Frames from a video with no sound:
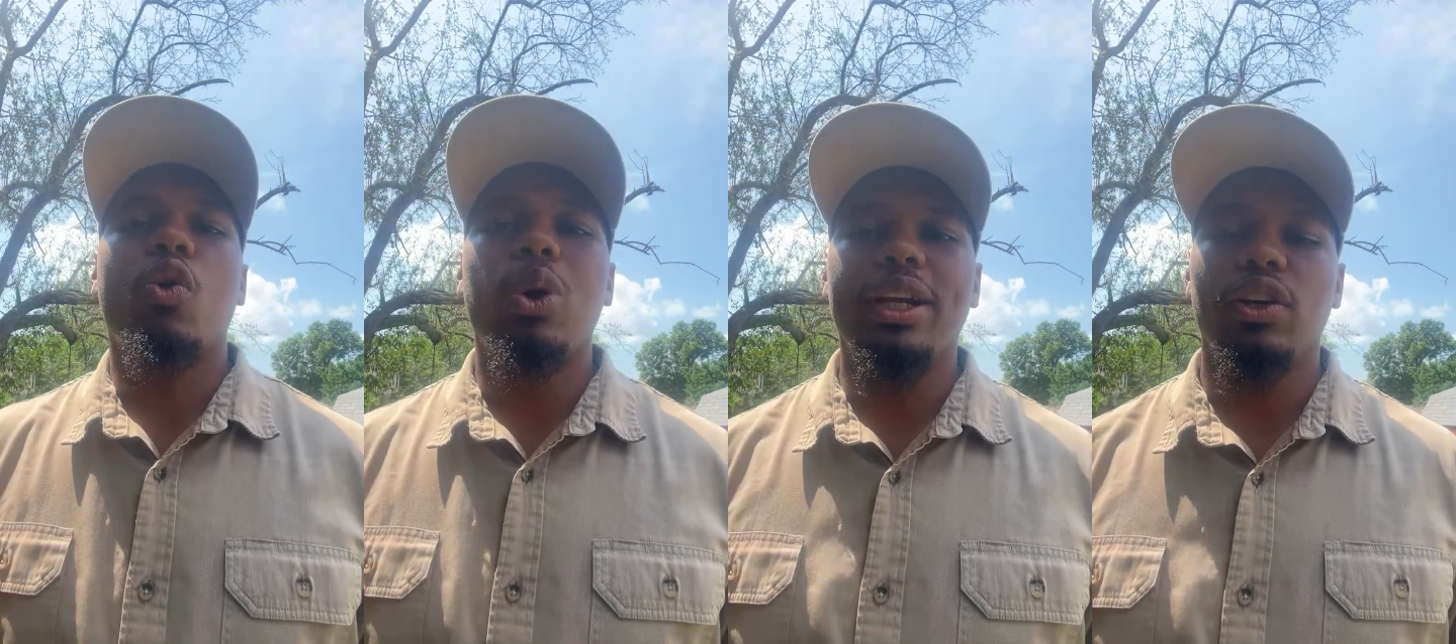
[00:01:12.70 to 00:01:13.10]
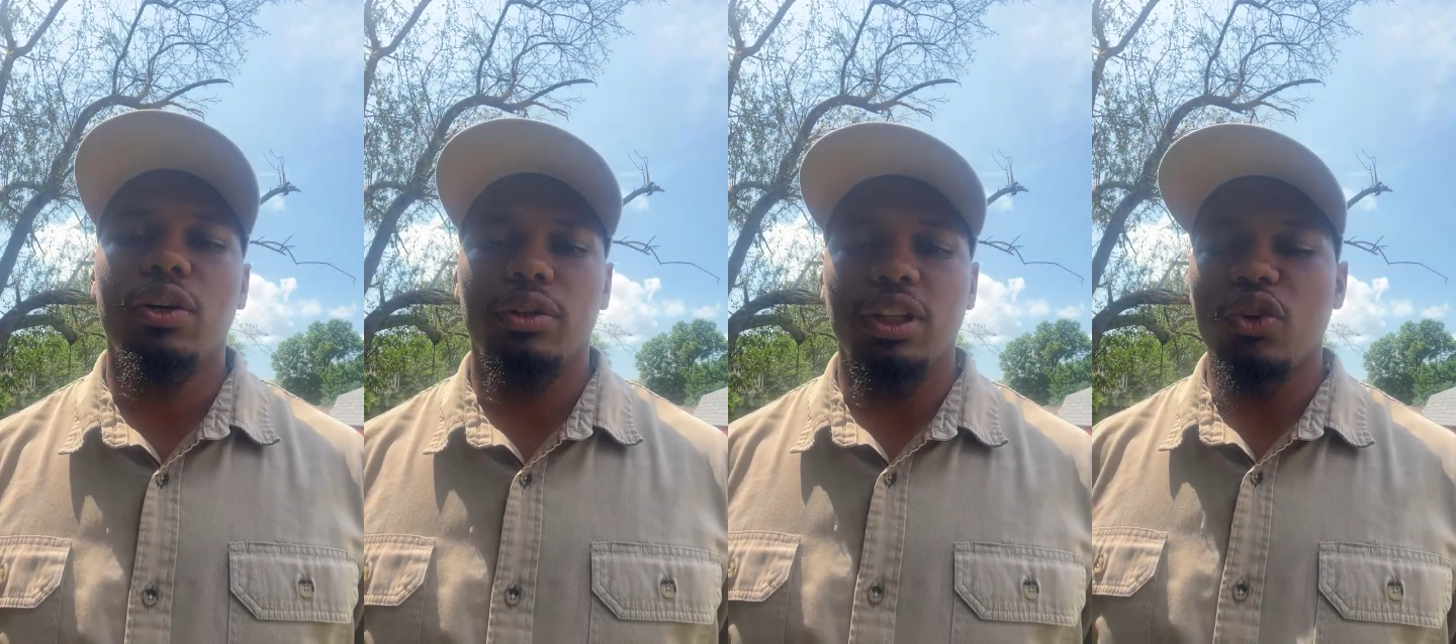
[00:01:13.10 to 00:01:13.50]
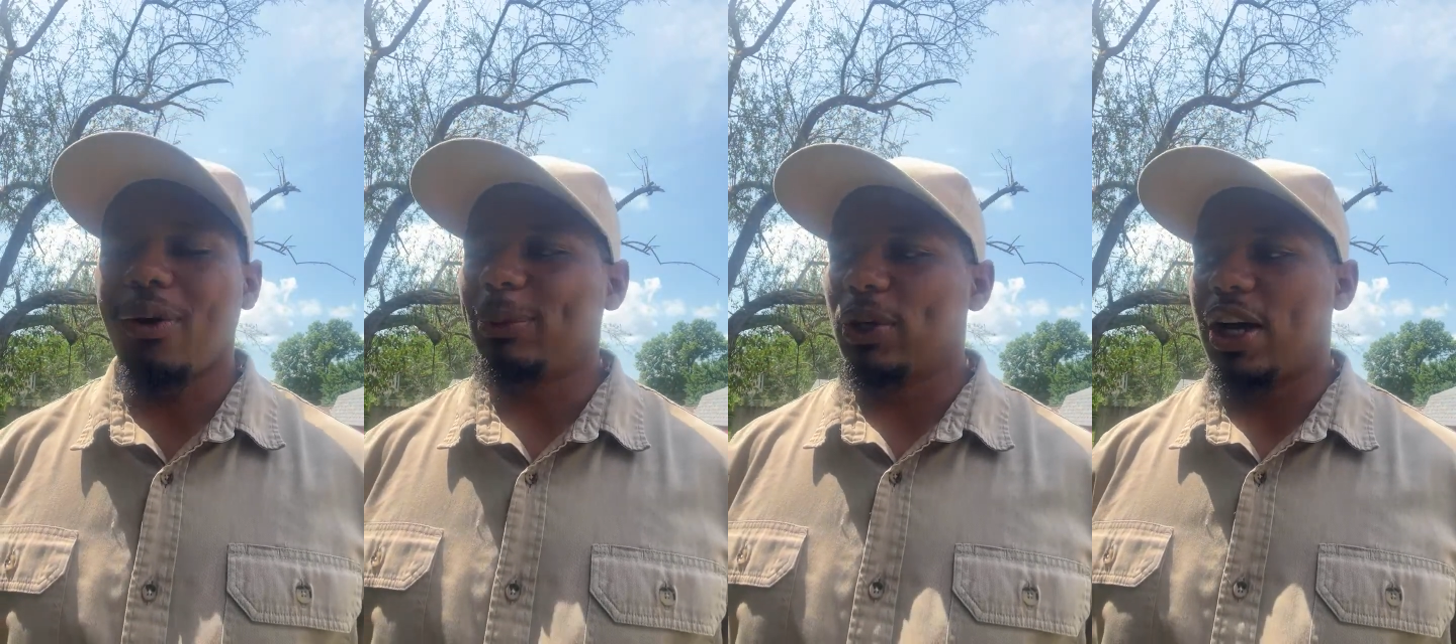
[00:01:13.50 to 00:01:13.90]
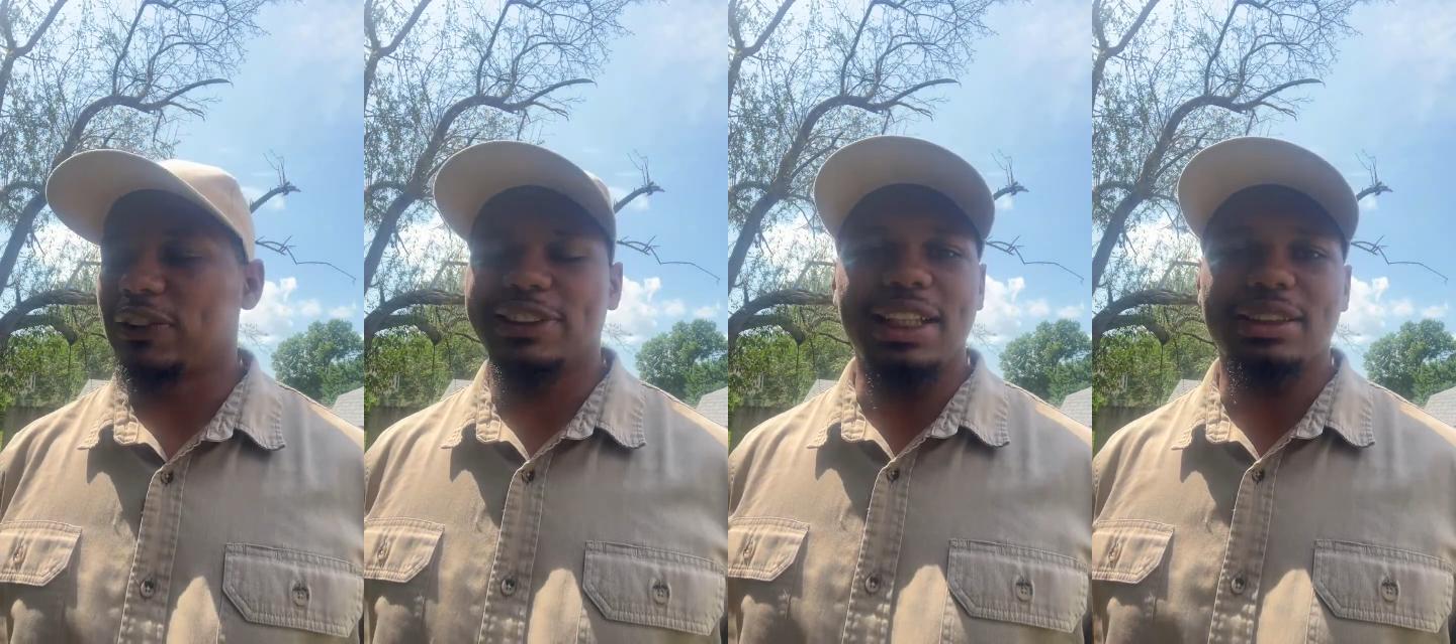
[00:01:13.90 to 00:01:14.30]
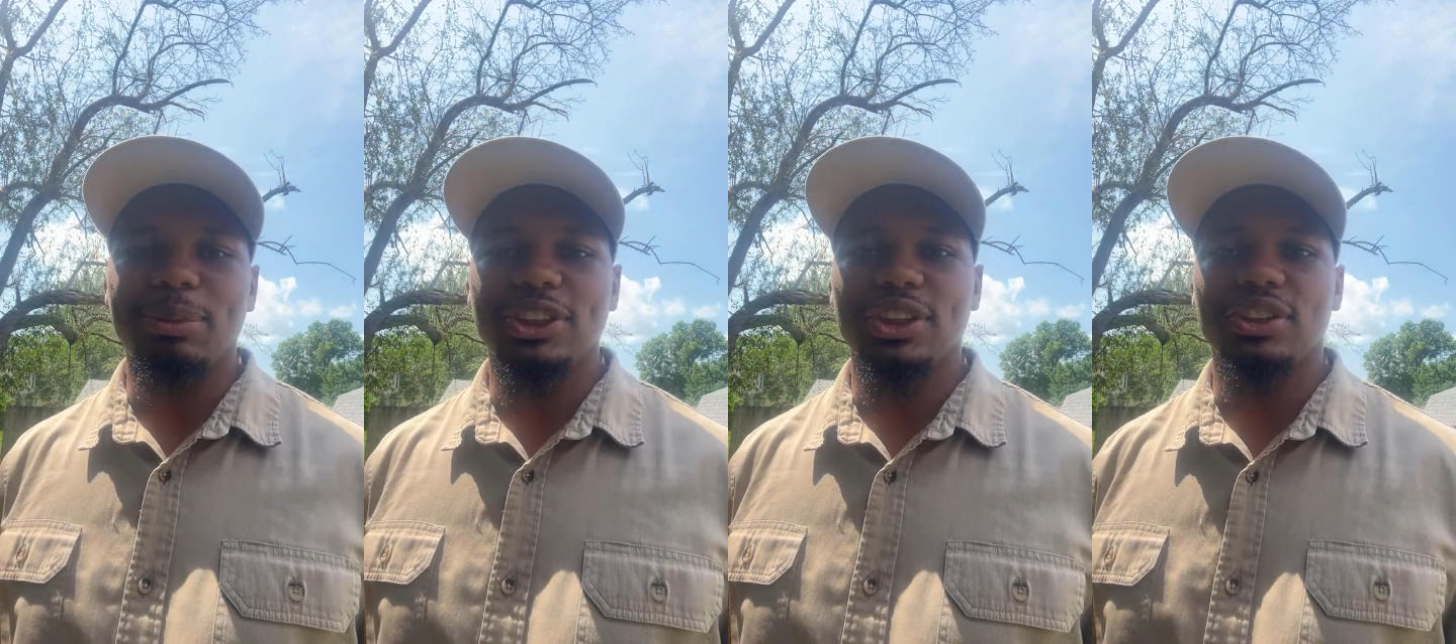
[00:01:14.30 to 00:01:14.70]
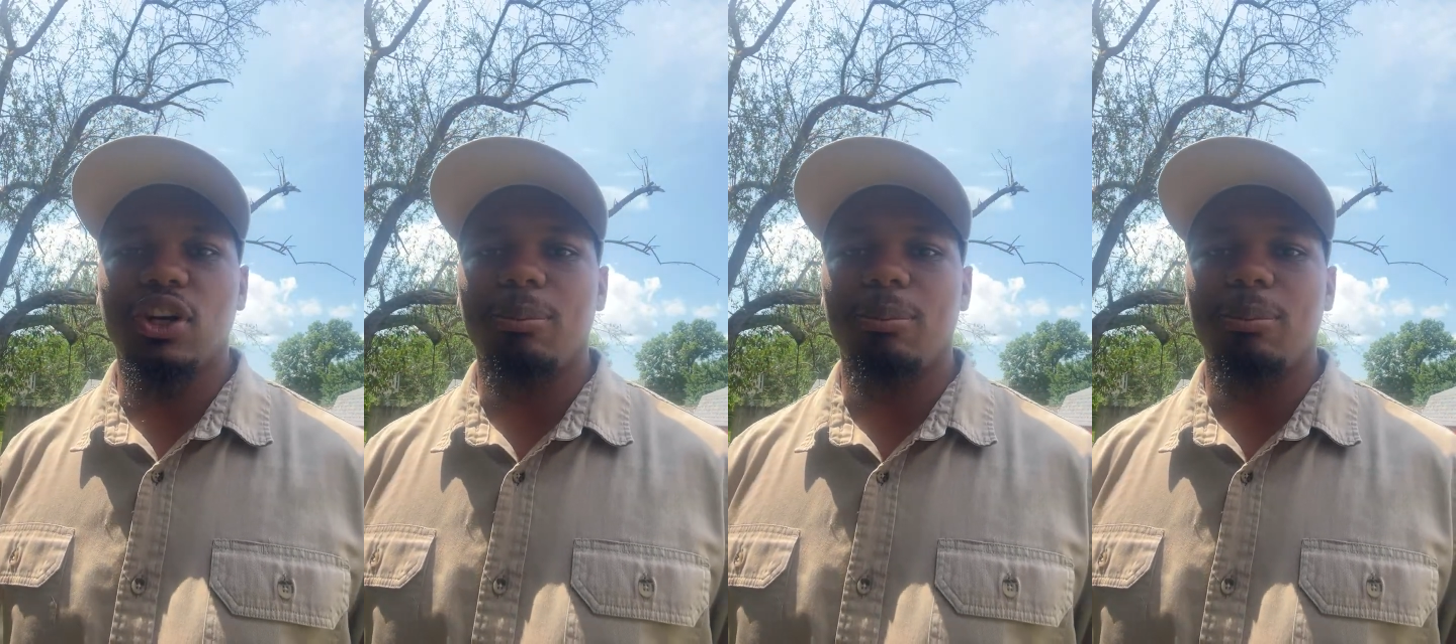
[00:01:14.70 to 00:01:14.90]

quicker than normal dogs. Not to mention he's all